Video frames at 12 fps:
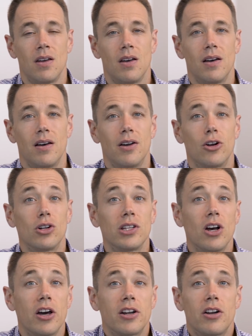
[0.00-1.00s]
Uh,
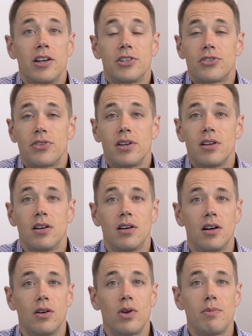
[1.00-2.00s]
early on in our history,
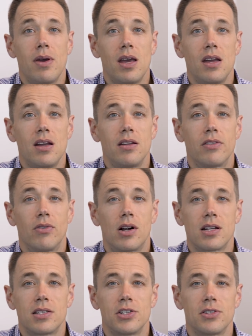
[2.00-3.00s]
uh, we made the
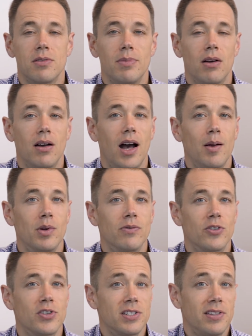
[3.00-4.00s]
wrong decision about hybrid
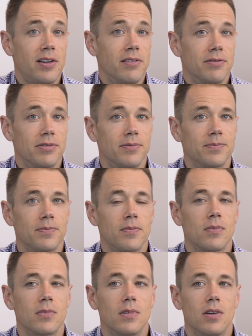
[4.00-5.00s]
versus native.
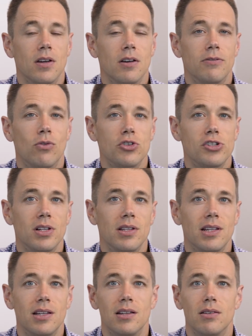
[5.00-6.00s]
Uh,
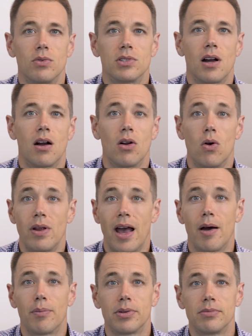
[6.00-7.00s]
fortunately, it was our own
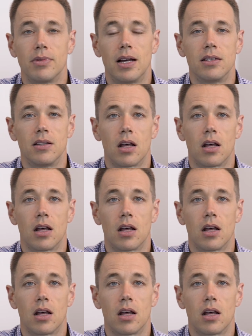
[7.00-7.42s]
app and